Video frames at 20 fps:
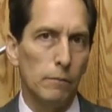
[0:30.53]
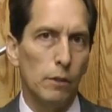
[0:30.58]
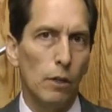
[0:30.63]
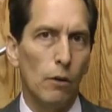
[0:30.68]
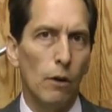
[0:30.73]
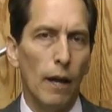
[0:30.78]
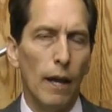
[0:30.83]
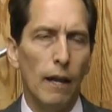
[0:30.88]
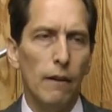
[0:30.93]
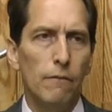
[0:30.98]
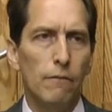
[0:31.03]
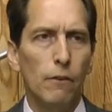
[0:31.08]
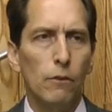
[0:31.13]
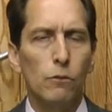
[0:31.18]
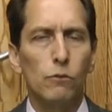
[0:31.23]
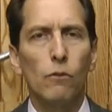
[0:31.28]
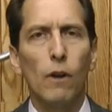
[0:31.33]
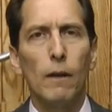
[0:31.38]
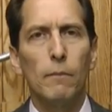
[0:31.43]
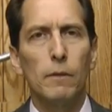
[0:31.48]
So I had
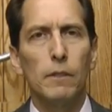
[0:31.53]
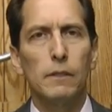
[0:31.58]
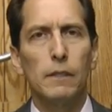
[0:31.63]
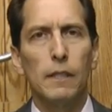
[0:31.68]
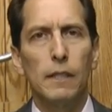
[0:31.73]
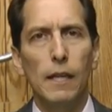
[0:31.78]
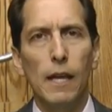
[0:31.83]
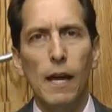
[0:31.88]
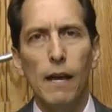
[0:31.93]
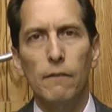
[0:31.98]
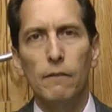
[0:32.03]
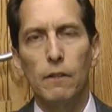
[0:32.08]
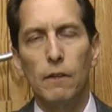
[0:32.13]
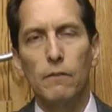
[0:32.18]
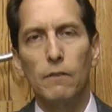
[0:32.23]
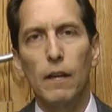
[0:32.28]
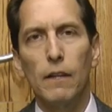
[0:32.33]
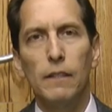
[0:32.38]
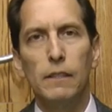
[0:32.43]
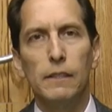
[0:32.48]
folks write me and say, yeah, you
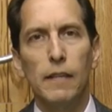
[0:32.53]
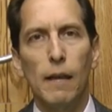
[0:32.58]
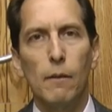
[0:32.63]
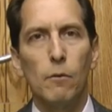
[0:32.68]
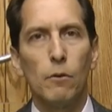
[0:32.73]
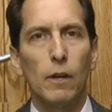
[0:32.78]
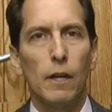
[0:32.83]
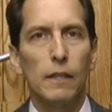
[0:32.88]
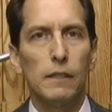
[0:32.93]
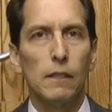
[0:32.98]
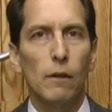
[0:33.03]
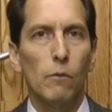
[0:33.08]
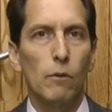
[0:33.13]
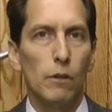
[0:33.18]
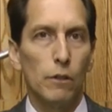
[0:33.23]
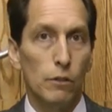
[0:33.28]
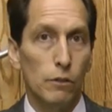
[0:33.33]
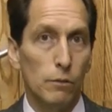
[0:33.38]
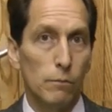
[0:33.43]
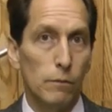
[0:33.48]
know, I've got these ammo cans, I
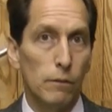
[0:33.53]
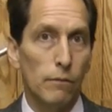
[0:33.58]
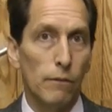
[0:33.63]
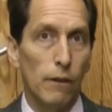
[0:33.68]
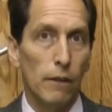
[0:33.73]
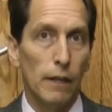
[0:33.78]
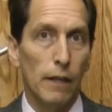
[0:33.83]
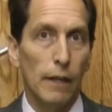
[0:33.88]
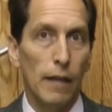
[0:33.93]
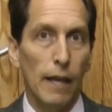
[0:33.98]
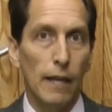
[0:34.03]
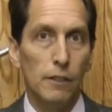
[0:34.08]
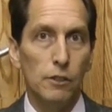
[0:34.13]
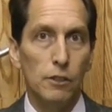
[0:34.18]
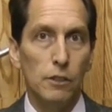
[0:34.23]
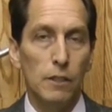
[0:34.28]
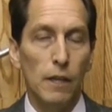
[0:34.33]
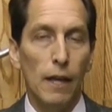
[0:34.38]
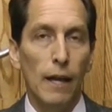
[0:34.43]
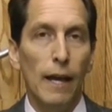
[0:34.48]
want to use them as Faraday
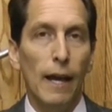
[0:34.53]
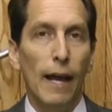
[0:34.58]
cages.